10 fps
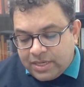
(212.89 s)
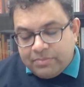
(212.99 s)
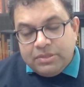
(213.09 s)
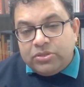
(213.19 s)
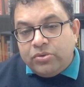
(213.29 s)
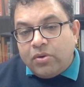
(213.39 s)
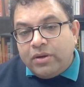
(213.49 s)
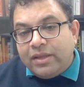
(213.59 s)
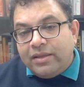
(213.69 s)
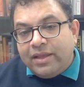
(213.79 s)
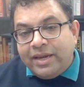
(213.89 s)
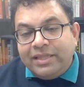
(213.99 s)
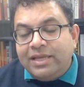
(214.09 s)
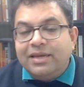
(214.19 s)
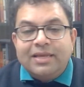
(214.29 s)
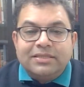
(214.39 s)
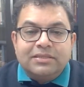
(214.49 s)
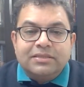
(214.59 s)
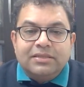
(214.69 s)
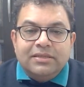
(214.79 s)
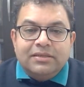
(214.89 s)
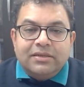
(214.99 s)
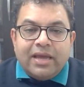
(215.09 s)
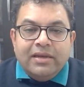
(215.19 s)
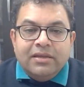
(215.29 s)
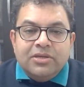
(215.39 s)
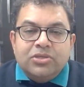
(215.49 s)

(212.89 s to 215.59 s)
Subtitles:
That means not anything less, right?